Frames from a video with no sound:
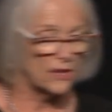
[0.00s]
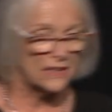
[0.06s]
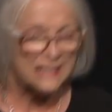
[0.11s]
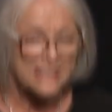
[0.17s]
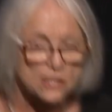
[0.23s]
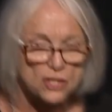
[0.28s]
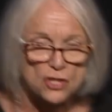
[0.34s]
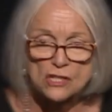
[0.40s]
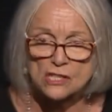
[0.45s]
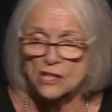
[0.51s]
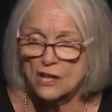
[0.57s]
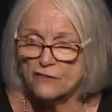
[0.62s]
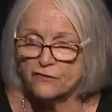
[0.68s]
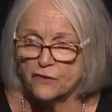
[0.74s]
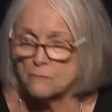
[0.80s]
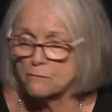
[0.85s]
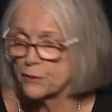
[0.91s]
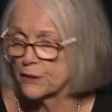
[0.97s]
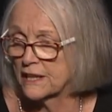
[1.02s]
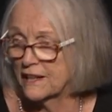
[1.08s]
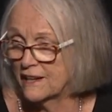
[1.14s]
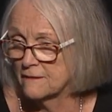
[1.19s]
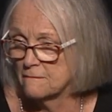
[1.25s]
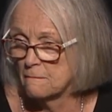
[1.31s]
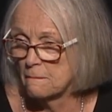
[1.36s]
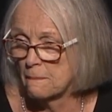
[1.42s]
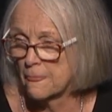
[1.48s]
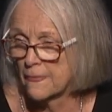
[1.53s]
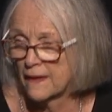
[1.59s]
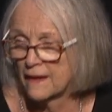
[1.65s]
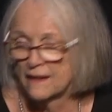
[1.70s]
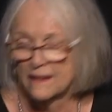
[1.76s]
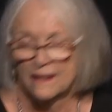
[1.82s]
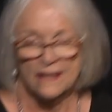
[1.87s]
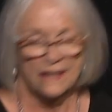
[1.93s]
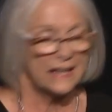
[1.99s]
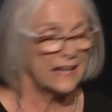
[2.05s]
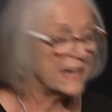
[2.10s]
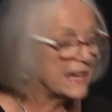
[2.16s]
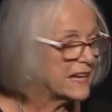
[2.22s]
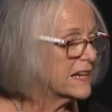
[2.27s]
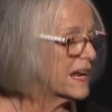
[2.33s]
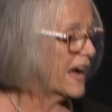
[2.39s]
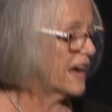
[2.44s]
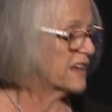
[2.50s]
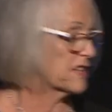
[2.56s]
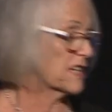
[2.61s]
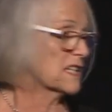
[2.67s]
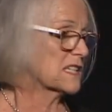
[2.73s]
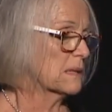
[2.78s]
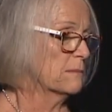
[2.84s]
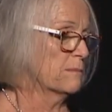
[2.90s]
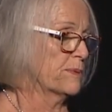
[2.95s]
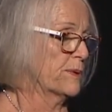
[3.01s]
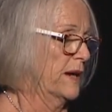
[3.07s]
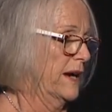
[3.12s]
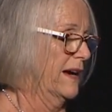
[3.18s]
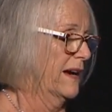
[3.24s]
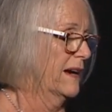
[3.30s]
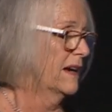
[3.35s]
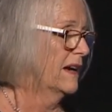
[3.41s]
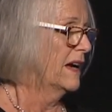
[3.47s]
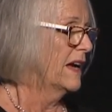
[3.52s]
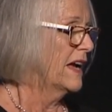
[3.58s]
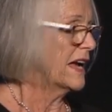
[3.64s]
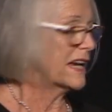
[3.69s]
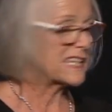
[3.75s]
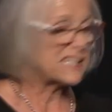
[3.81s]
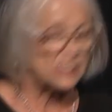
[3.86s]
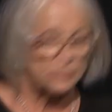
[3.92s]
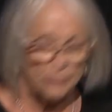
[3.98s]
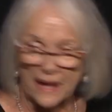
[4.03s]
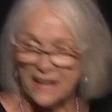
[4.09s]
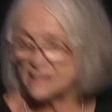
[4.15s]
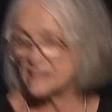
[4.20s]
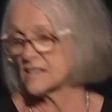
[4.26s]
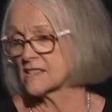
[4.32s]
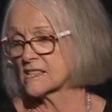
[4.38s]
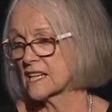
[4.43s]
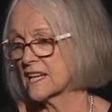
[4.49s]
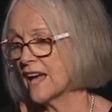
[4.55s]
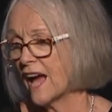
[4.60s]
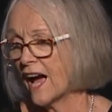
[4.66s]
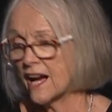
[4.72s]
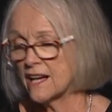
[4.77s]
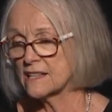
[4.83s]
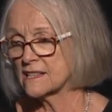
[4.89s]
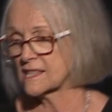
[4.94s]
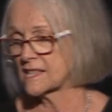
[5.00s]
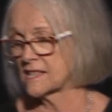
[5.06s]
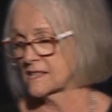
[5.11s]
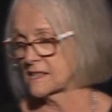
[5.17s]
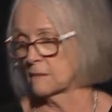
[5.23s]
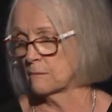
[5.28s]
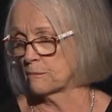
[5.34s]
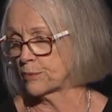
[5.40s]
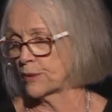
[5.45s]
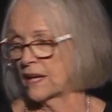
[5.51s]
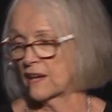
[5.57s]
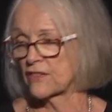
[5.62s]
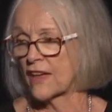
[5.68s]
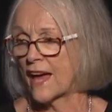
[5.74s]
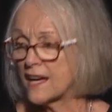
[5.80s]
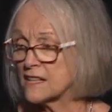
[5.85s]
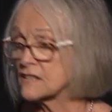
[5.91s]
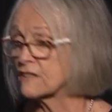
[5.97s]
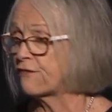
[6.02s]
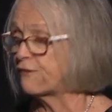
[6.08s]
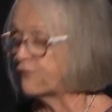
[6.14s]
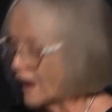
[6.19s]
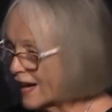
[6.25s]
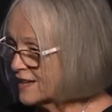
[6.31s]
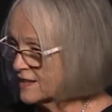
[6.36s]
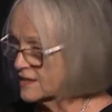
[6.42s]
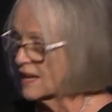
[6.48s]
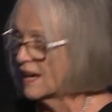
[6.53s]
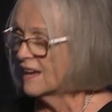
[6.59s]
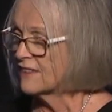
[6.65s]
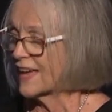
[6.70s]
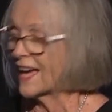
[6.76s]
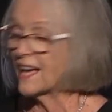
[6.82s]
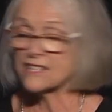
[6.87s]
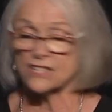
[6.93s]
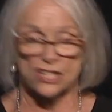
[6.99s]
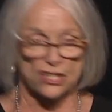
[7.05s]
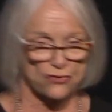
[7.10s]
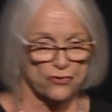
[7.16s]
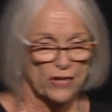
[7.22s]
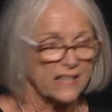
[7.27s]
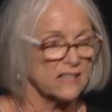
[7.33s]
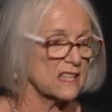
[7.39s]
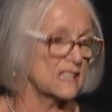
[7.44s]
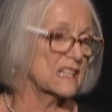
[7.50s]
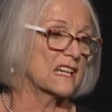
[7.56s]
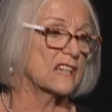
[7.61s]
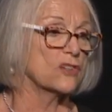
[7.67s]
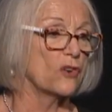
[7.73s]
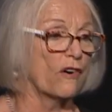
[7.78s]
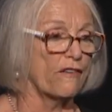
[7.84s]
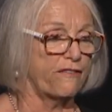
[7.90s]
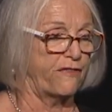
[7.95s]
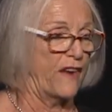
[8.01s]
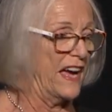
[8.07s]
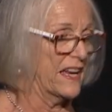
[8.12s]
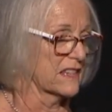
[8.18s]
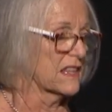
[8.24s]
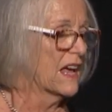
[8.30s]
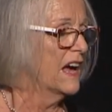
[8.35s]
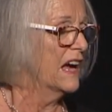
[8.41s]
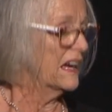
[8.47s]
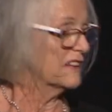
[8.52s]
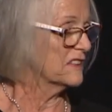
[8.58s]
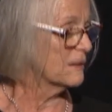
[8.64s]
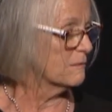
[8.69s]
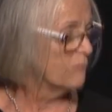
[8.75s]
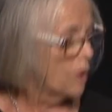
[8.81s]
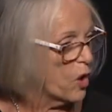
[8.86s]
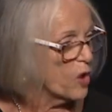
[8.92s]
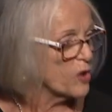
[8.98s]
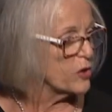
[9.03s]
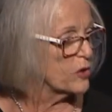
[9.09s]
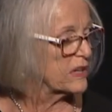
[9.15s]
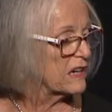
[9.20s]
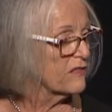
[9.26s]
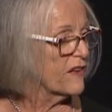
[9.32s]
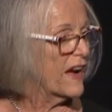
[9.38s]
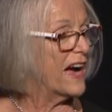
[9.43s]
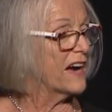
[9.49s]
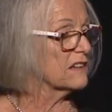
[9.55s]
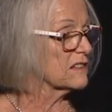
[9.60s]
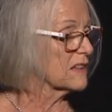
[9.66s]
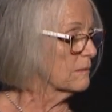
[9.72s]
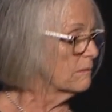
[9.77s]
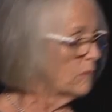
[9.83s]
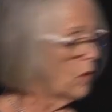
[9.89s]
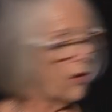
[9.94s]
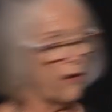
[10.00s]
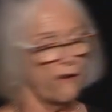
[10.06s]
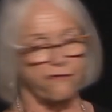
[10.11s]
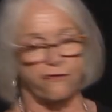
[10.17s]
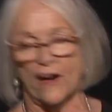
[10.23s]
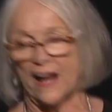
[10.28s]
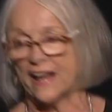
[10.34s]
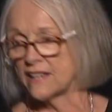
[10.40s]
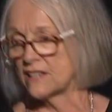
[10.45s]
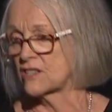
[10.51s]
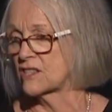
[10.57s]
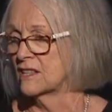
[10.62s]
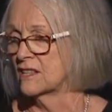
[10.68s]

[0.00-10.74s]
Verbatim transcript: on, lead yourself in prayer, lead others in prayer. Expect to see answers in prayer. That's faith. That's strengthening your faith. And the more you give out, the more faith